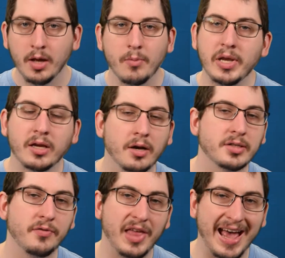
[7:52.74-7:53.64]
Because
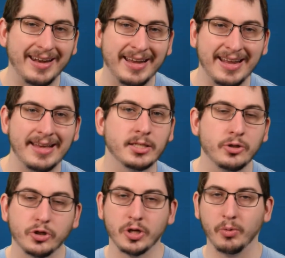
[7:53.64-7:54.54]
of that, it
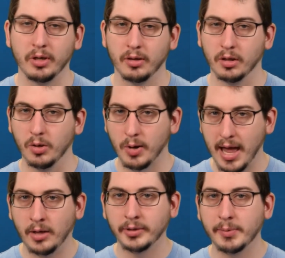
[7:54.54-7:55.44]
isn't showing the
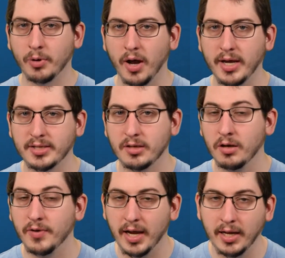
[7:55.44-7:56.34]
locality price
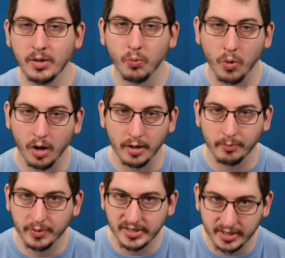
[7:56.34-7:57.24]
of any one
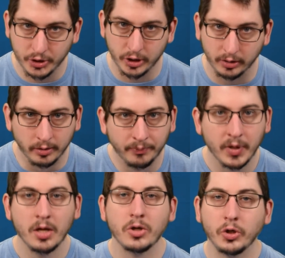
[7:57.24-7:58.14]
position.
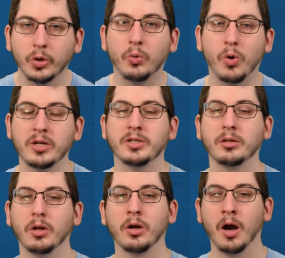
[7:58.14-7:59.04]
You'll want to
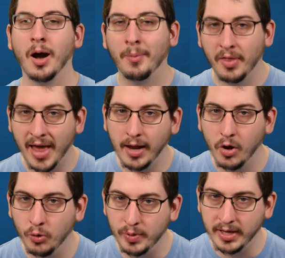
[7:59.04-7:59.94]
look up that
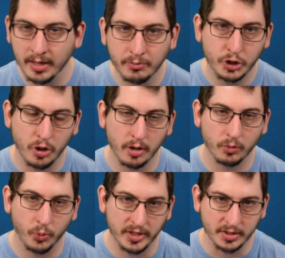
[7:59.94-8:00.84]
OPM chart
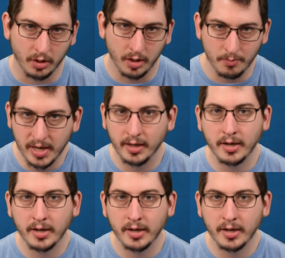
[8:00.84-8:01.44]
we saw a minute